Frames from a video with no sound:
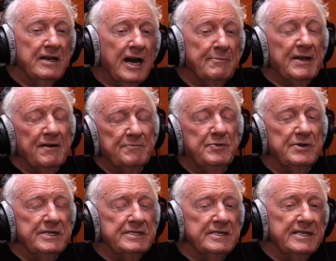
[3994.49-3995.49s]
I mean, I've
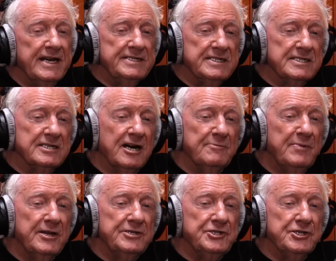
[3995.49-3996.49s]
put in the latest
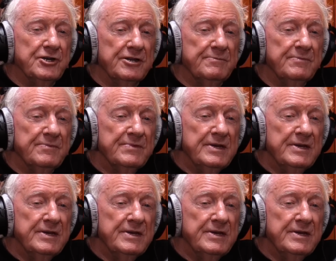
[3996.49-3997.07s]
carpology column.